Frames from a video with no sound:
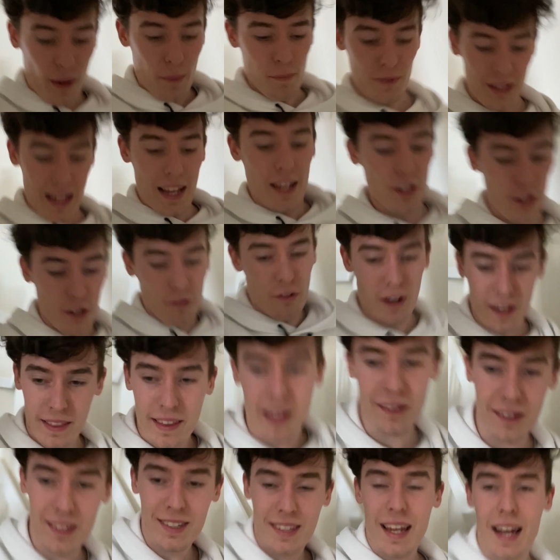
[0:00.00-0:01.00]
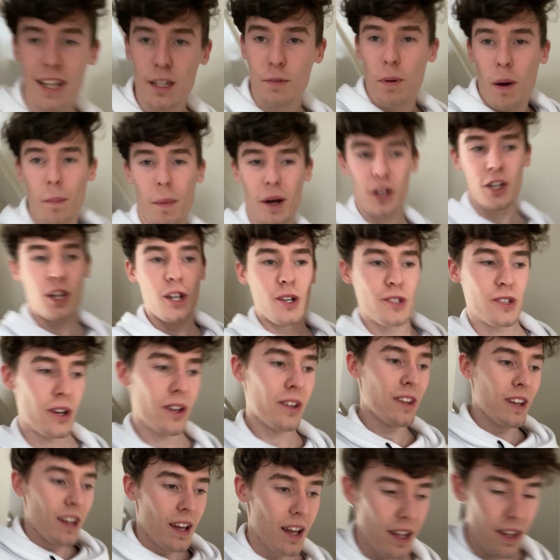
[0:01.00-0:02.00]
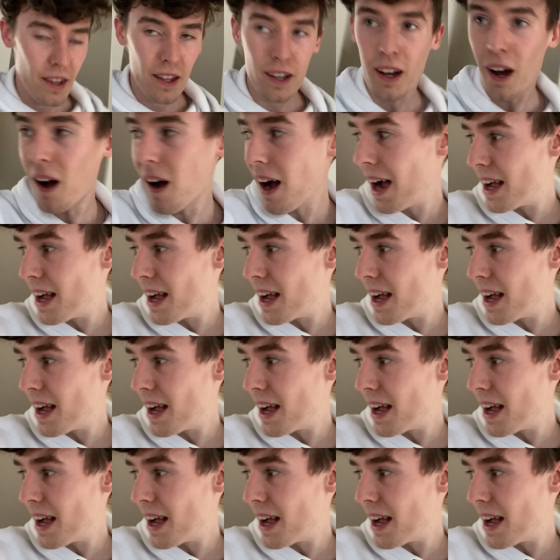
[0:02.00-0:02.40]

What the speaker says: I'm literally running down the stairs, put my shoes on. The car